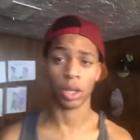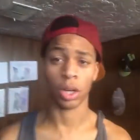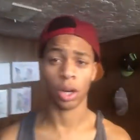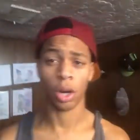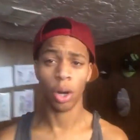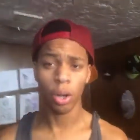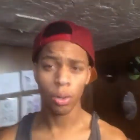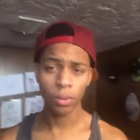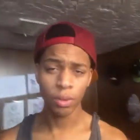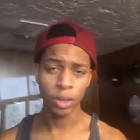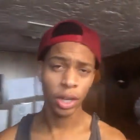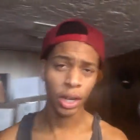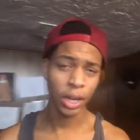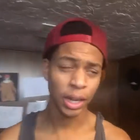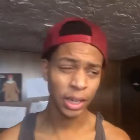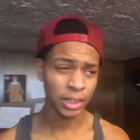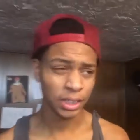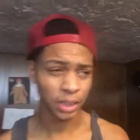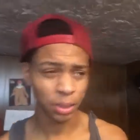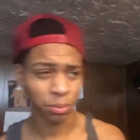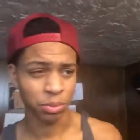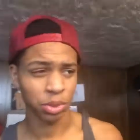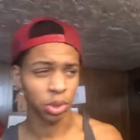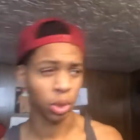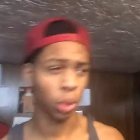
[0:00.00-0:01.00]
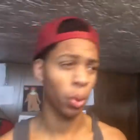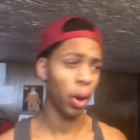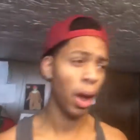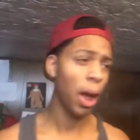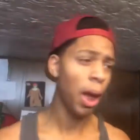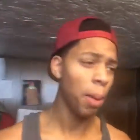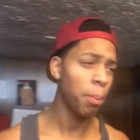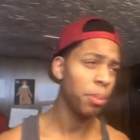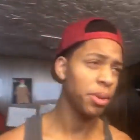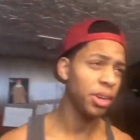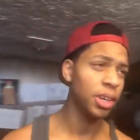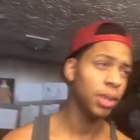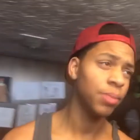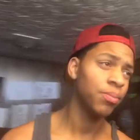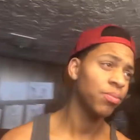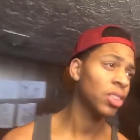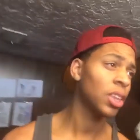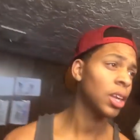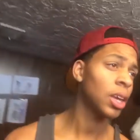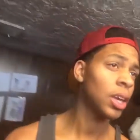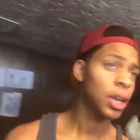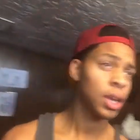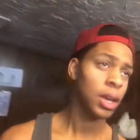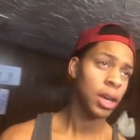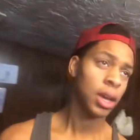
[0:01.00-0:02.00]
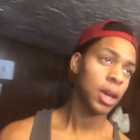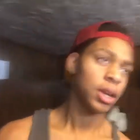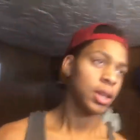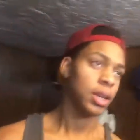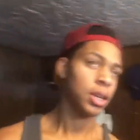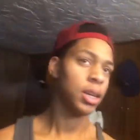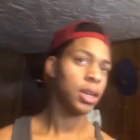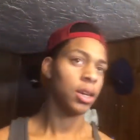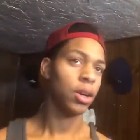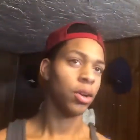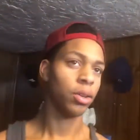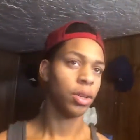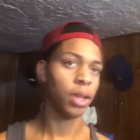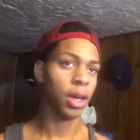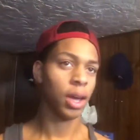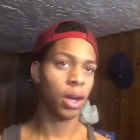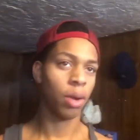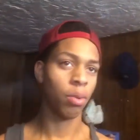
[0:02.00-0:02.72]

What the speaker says: are over, guys. I'm so happy. The only thing I